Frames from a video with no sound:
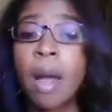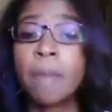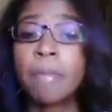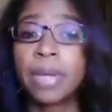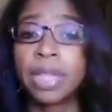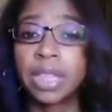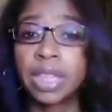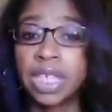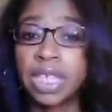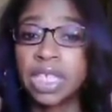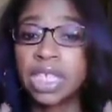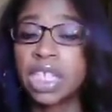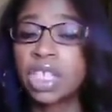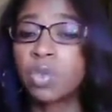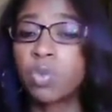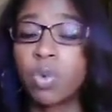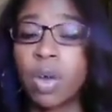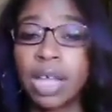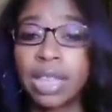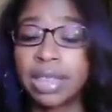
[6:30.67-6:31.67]
but this
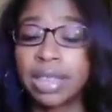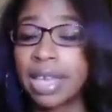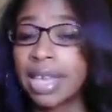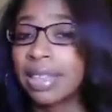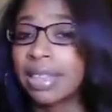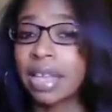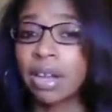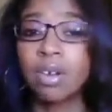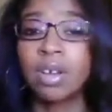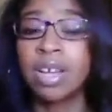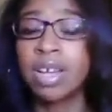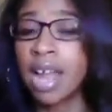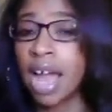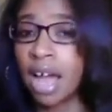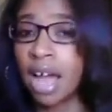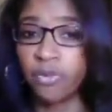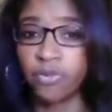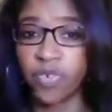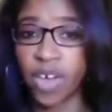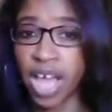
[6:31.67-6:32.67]
is one thing they're
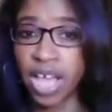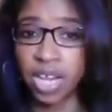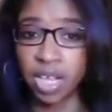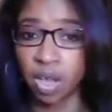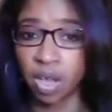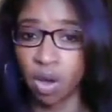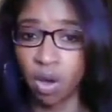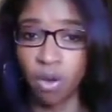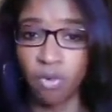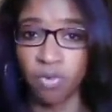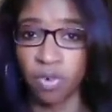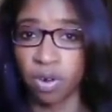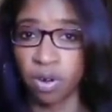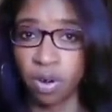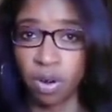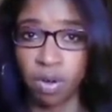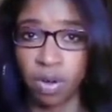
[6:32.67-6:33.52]
not fighting over.